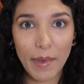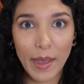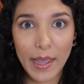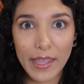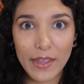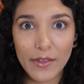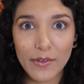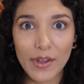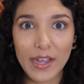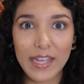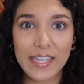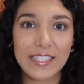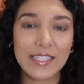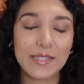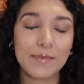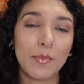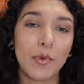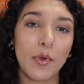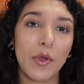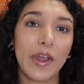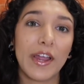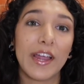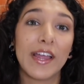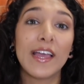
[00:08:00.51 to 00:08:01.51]
bike rides
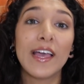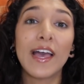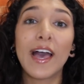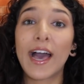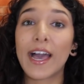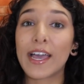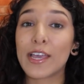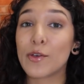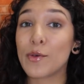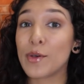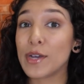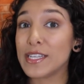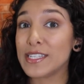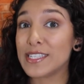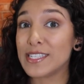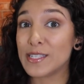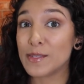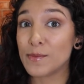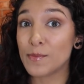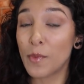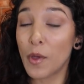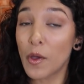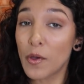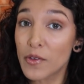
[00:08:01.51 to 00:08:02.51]
more. I quit
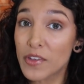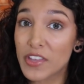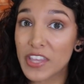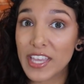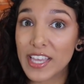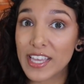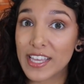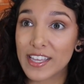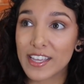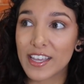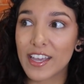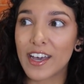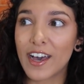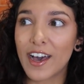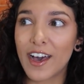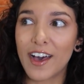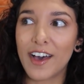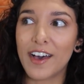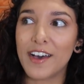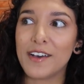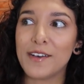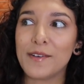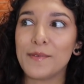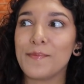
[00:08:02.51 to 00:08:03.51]
smoking.
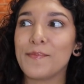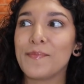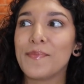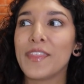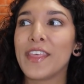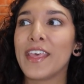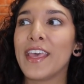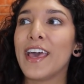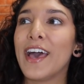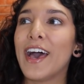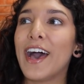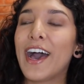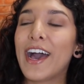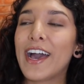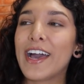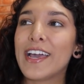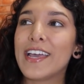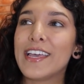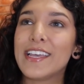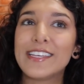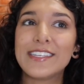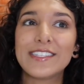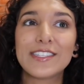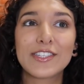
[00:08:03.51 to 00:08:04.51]

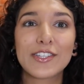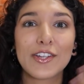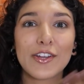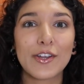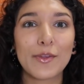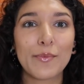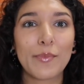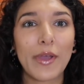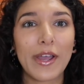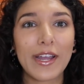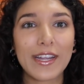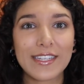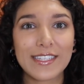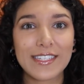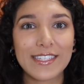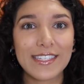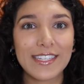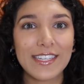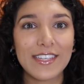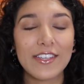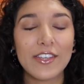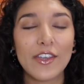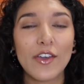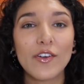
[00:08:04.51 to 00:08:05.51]
I started
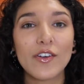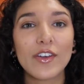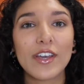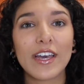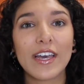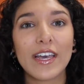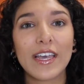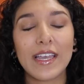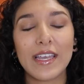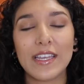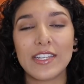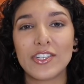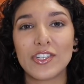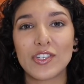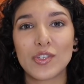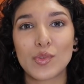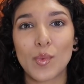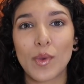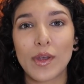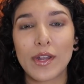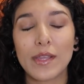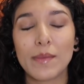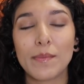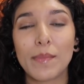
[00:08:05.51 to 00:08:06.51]
practicing yoga and just
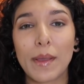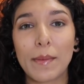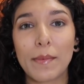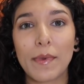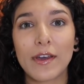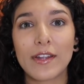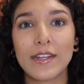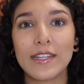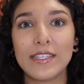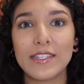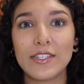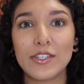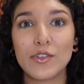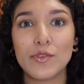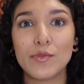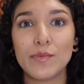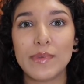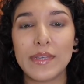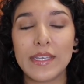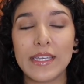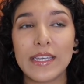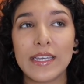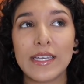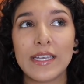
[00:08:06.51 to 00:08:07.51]
wanting my body to
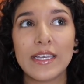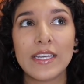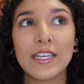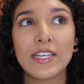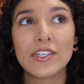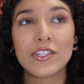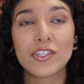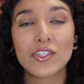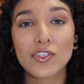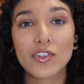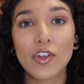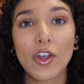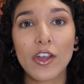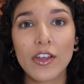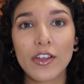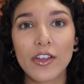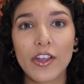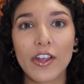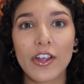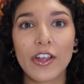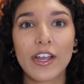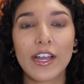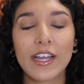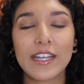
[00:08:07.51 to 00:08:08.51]
be
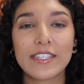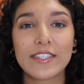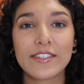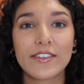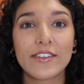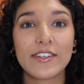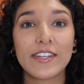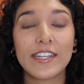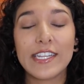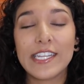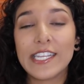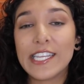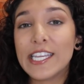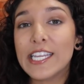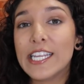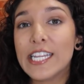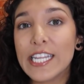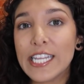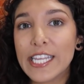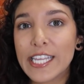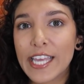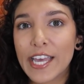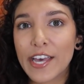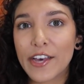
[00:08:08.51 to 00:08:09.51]
stronger. I started
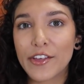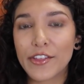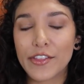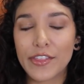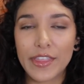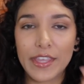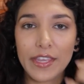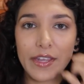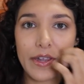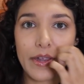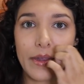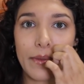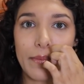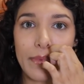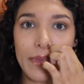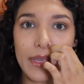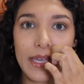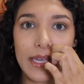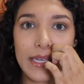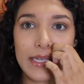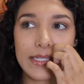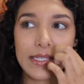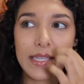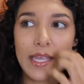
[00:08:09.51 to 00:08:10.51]
eating healthier
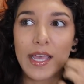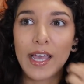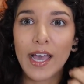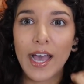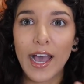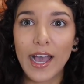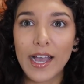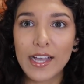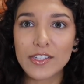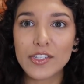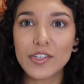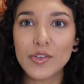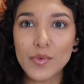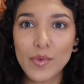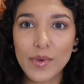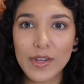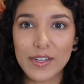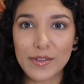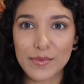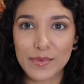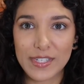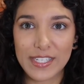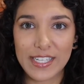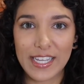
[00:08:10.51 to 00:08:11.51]
because I do
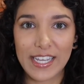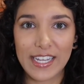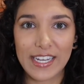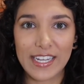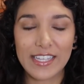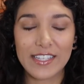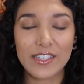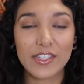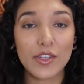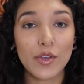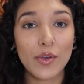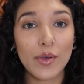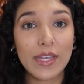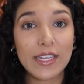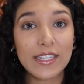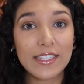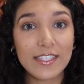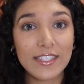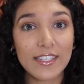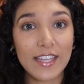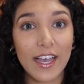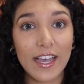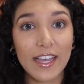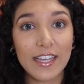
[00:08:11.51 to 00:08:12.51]
want to retain it. So
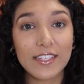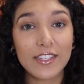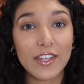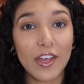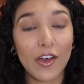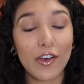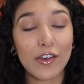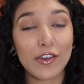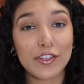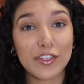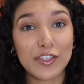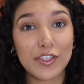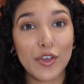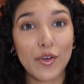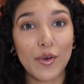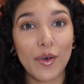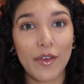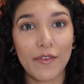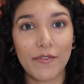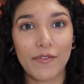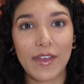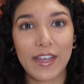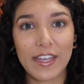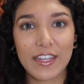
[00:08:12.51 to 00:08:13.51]
it does also
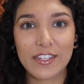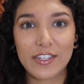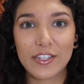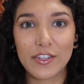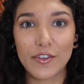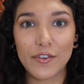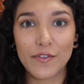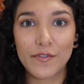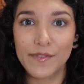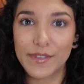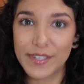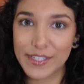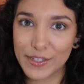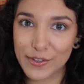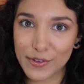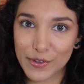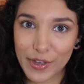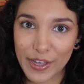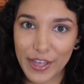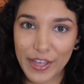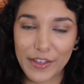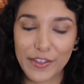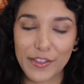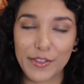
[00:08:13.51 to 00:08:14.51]
affect your
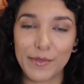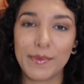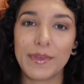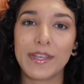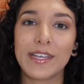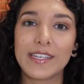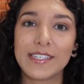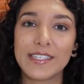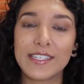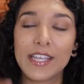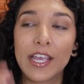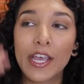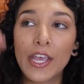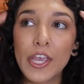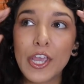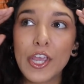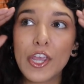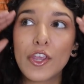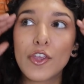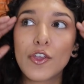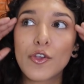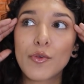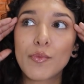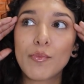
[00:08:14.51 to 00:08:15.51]
physical health because
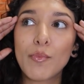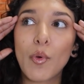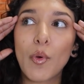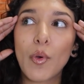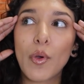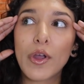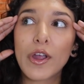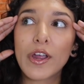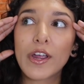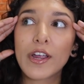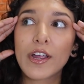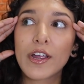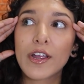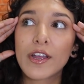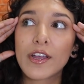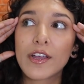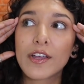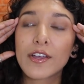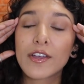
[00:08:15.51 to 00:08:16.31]
you're more